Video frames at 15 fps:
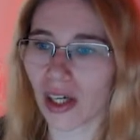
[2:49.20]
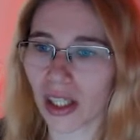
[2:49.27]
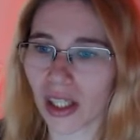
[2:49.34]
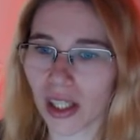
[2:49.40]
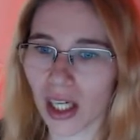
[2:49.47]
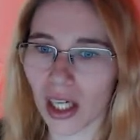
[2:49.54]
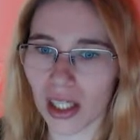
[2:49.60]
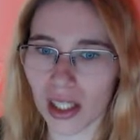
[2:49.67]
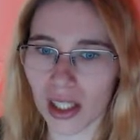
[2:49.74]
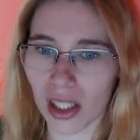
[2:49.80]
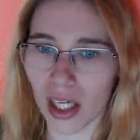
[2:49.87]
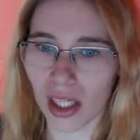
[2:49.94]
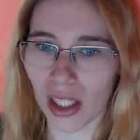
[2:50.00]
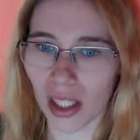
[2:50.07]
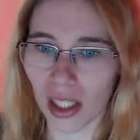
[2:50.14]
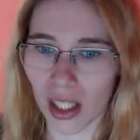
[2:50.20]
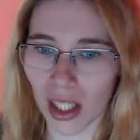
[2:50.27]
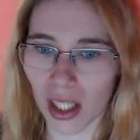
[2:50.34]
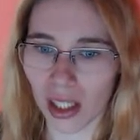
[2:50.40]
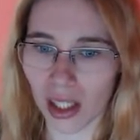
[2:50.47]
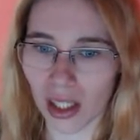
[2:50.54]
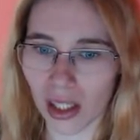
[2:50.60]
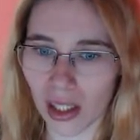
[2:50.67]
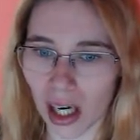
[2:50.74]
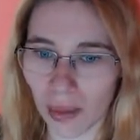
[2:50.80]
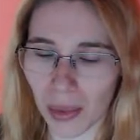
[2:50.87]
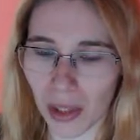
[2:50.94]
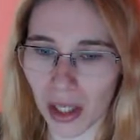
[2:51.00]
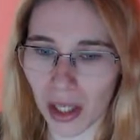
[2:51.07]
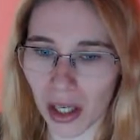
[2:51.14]
I decided and let's
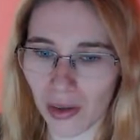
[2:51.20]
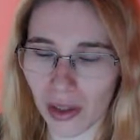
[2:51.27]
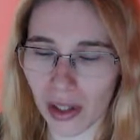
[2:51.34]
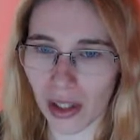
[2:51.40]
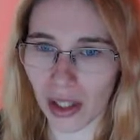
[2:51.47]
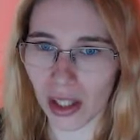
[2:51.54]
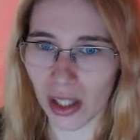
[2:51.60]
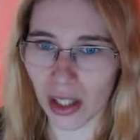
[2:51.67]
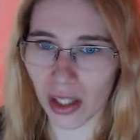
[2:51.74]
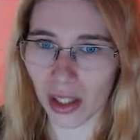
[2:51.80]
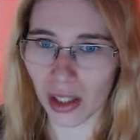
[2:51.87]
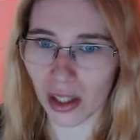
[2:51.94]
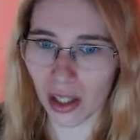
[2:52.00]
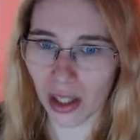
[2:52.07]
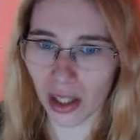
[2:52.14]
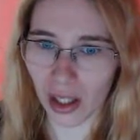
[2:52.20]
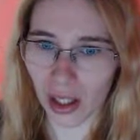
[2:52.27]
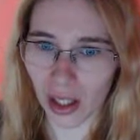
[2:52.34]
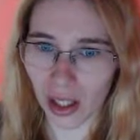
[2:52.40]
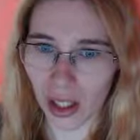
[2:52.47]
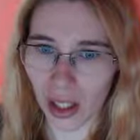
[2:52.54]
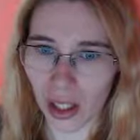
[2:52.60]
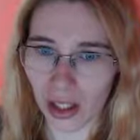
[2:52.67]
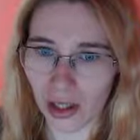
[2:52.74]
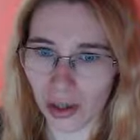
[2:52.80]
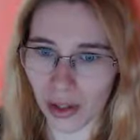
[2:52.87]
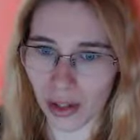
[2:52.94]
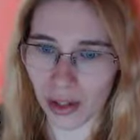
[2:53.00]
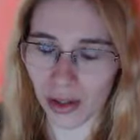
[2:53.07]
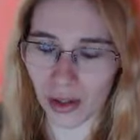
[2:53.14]
copy everything in the source
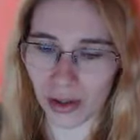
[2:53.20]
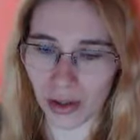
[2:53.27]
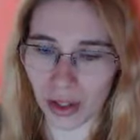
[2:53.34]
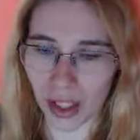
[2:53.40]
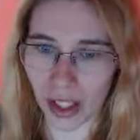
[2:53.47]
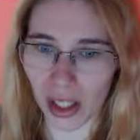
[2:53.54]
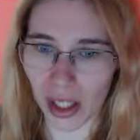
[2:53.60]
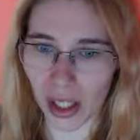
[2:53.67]
code right here.